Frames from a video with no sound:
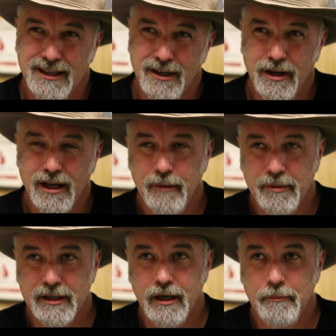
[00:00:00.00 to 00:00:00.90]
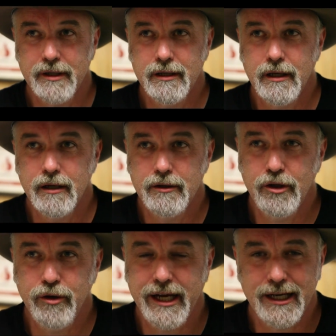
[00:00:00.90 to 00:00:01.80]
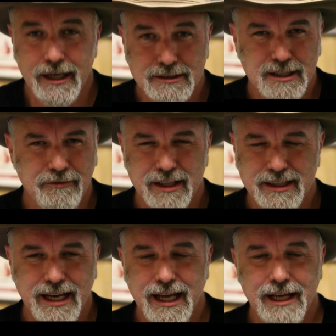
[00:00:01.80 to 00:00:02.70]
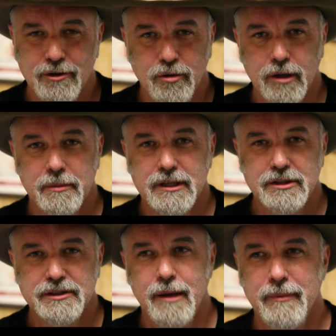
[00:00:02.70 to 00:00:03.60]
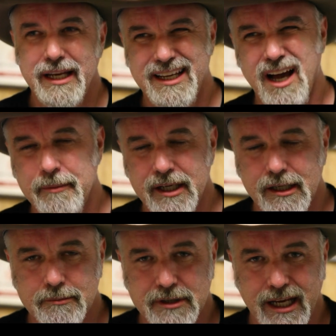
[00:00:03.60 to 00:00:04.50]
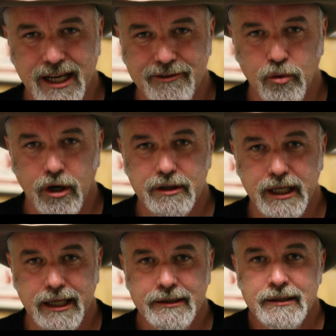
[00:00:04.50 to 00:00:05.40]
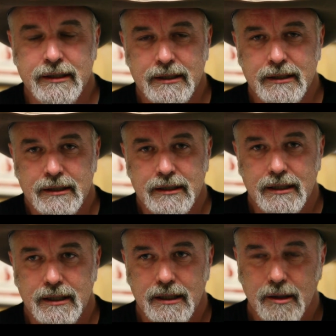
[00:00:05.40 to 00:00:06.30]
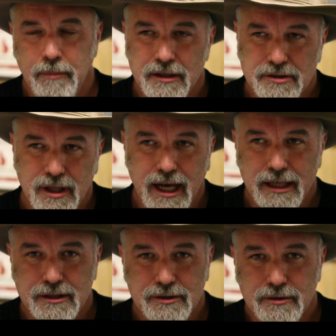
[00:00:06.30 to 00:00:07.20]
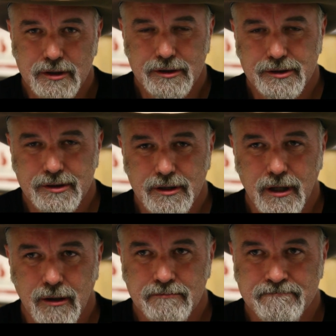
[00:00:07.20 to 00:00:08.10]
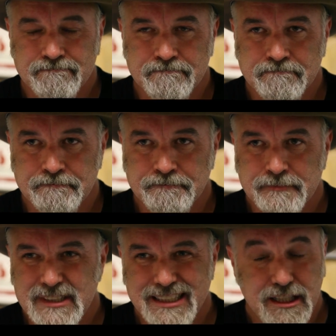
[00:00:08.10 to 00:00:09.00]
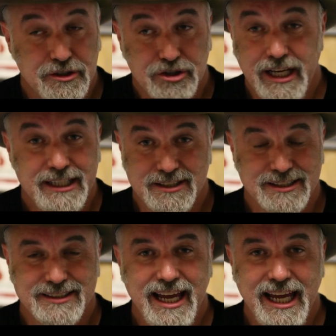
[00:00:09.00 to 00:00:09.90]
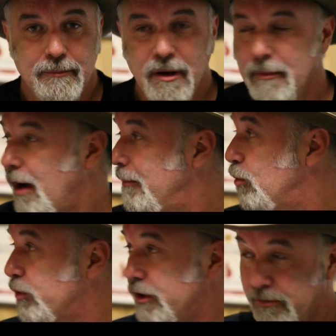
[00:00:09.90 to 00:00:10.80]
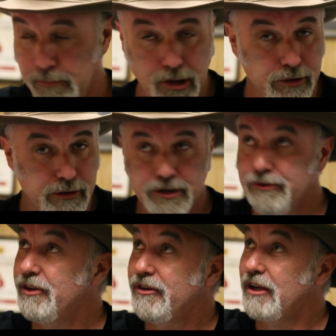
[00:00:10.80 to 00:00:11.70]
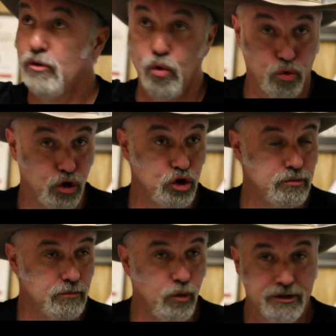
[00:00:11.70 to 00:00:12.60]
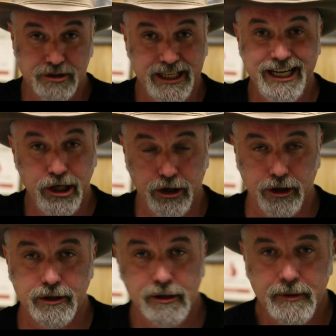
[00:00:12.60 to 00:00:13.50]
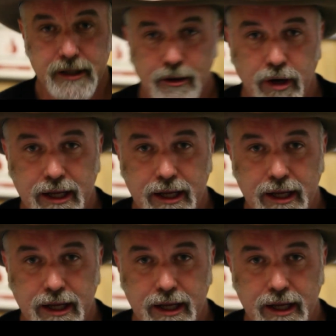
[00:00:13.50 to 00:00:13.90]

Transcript: Well, up in New England, stuff like that, I haven't worked. But there's not many comedy clubs that I haven't worked in. And the Punchline is it stays the same. I mean, I remember when this actual room wasn't here. I mean, they